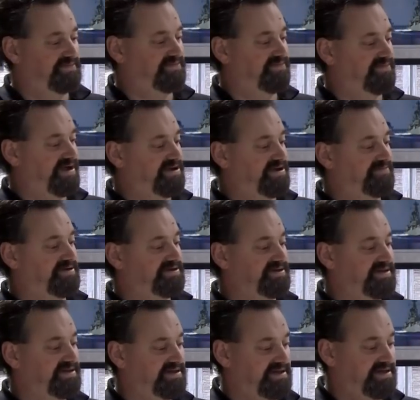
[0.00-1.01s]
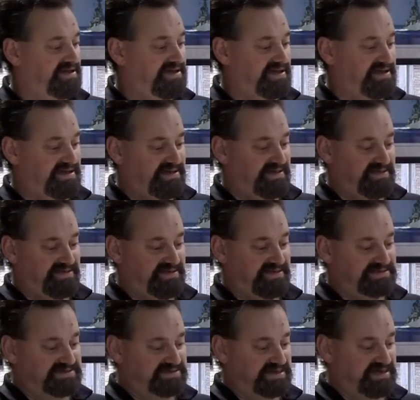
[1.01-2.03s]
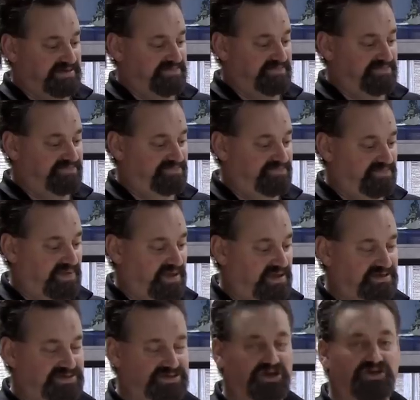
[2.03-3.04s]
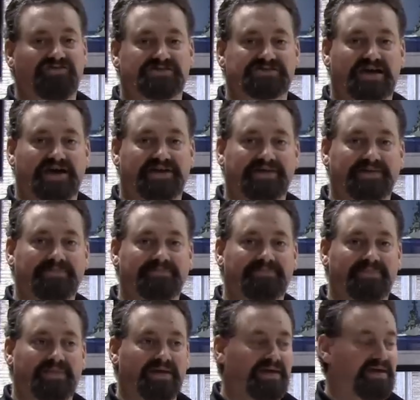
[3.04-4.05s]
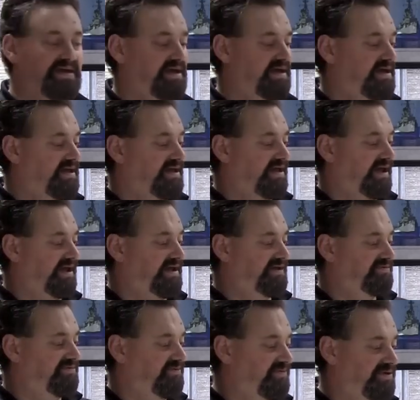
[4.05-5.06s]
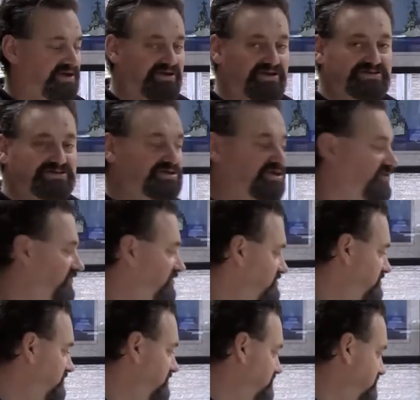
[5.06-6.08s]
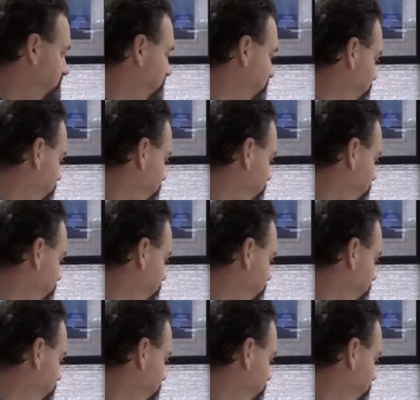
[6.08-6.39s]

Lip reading: router bit, this surface cutter, and we're going to surface this